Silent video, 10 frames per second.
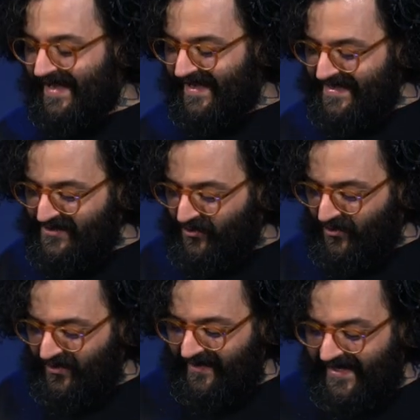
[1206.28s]
AI
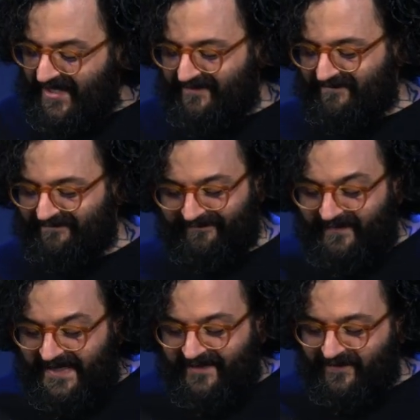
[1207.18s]
or any
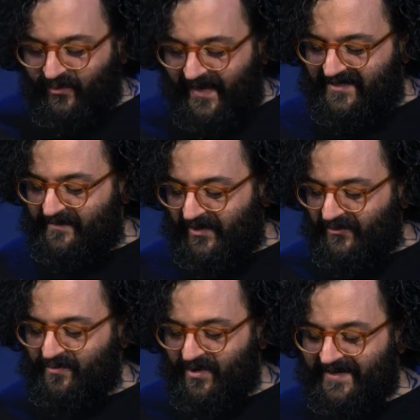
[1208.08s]
meaningful way to
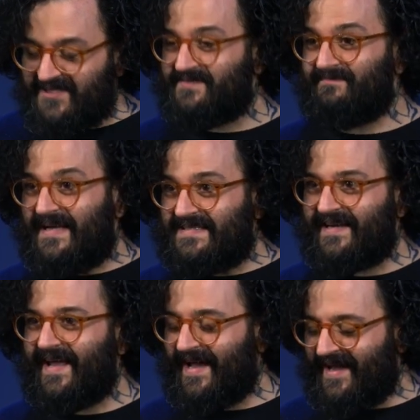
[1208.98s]
build new products based
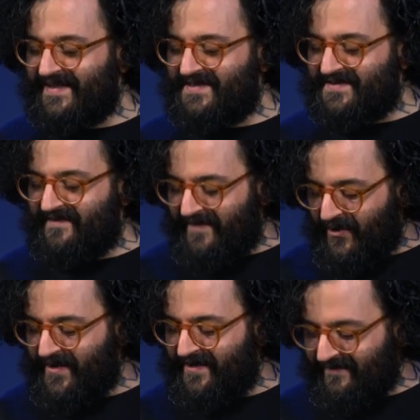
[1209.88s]
on AI is
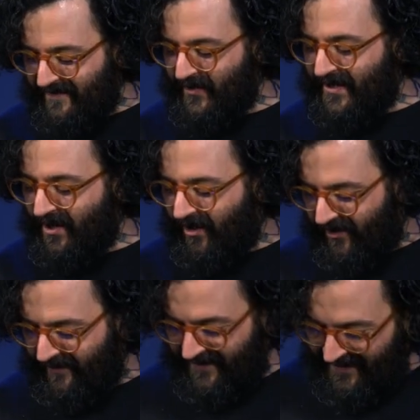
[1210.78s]
very, very
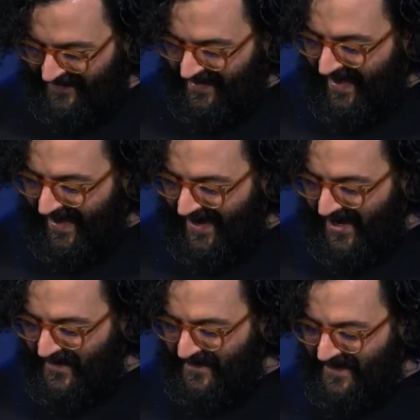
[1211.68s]
hard.
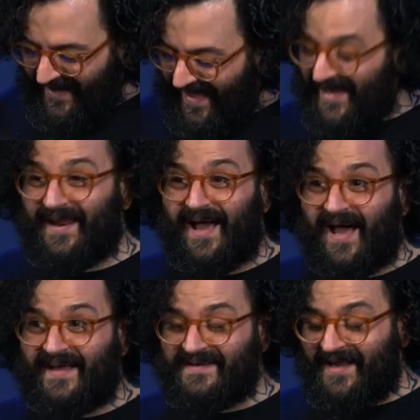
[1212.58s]
And
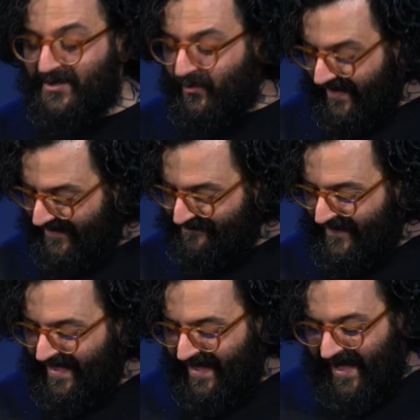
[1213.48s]
I did not know that.
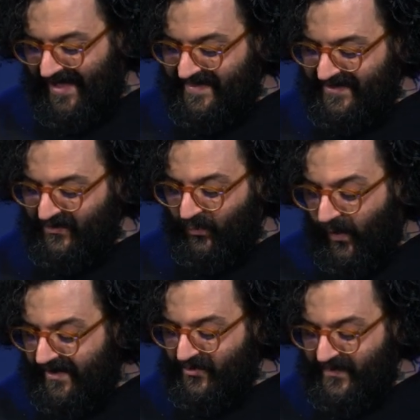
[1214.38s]
I think
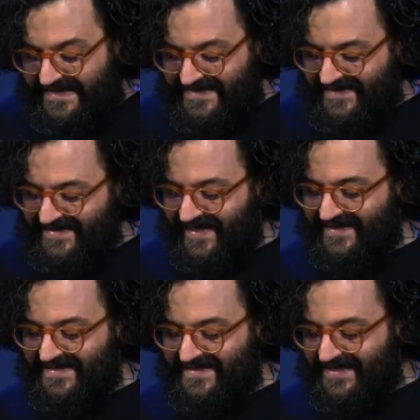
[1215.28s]
one of the reasons
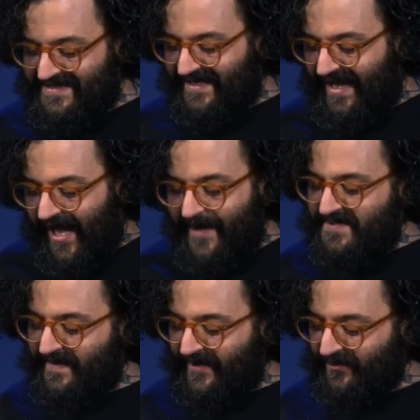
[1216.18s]
that such a
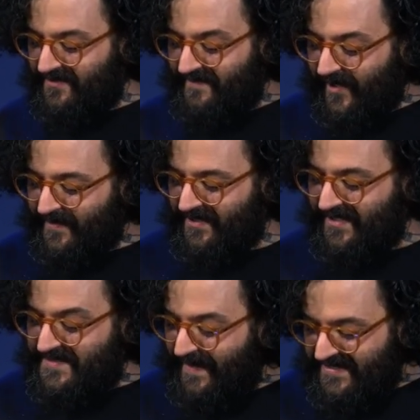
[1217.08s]
hype spiral developed,
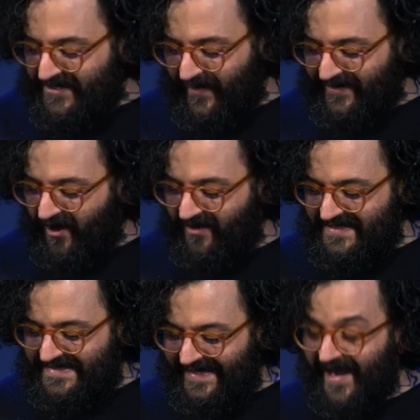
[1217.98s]
especially around art,
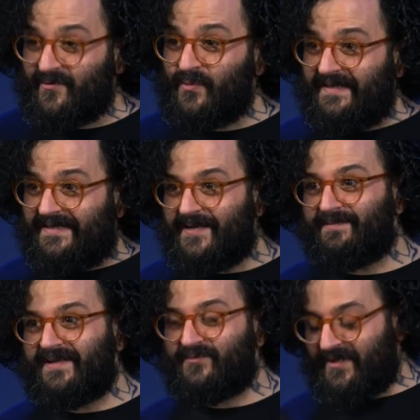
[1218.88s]
is that everyone
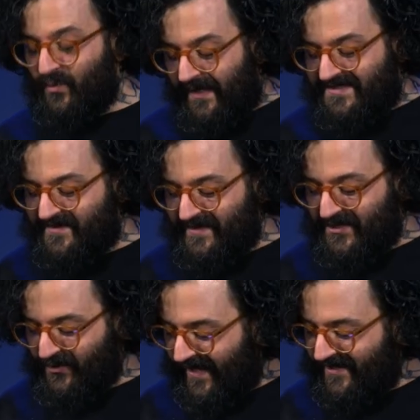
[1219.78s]
deeply really wants to
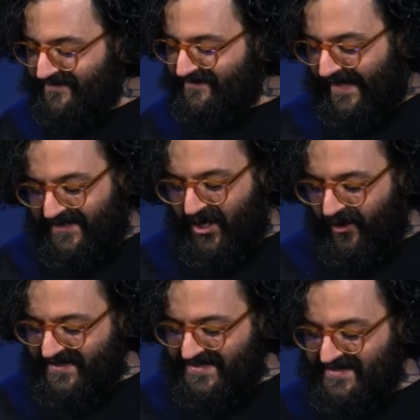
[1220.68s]
be creative and an
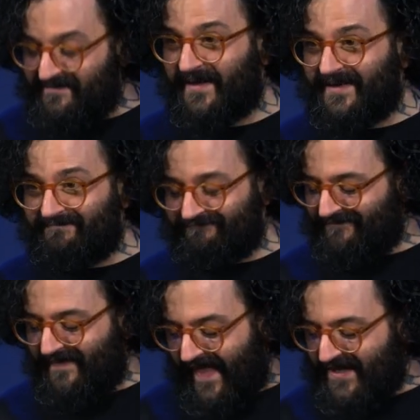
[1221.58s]
artist, but
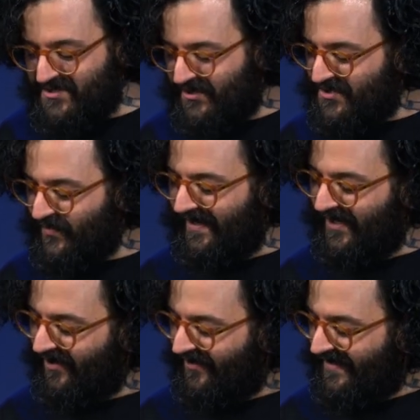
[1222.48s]
that is also
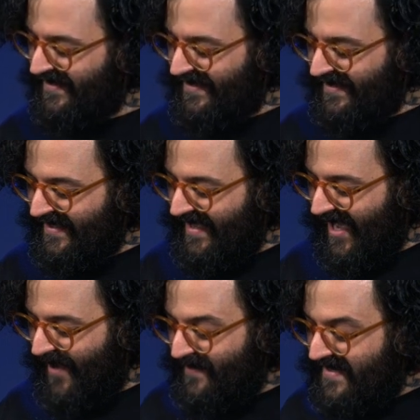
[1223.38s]
really hard.
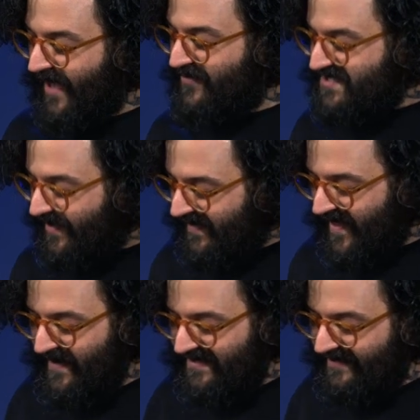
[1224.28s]
But now there's something
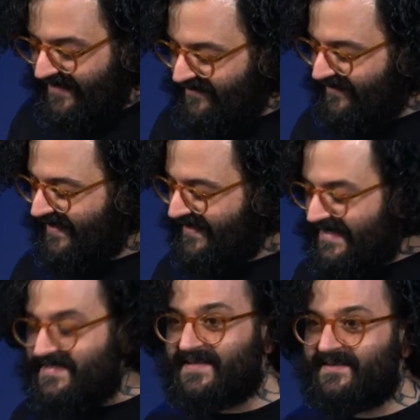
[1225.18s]
that makes it easy and
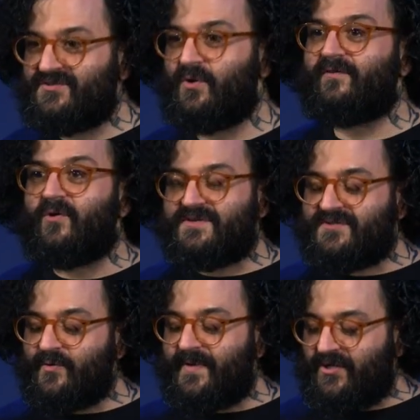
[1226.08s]
instant, so of course
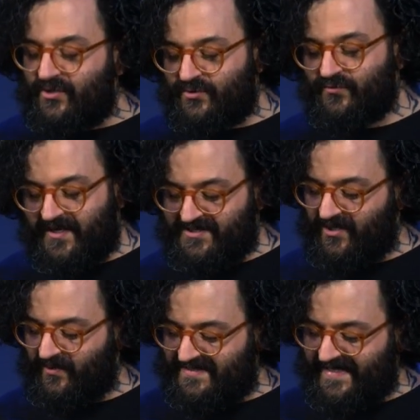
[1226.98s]
there would be a huge rush
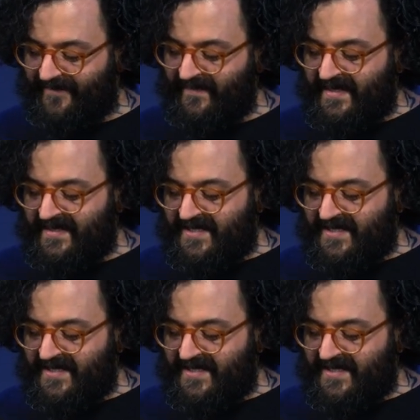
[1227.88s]
towards that.